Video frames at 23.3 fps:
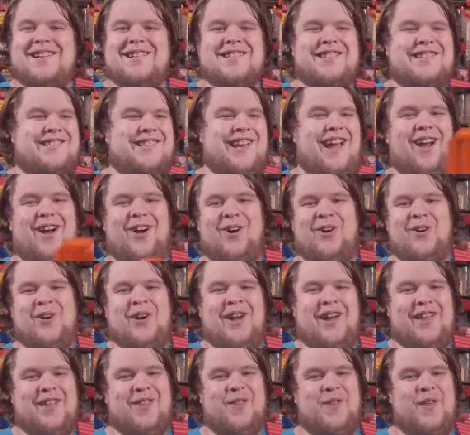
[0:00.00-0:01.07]

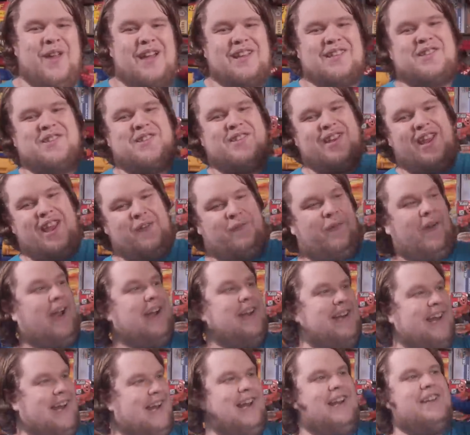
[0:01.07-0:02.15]
So this, if I
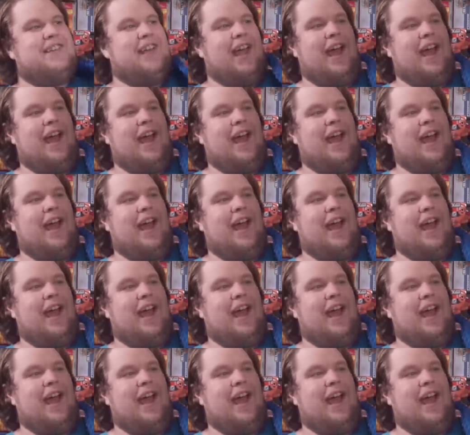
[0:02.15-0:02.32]
needed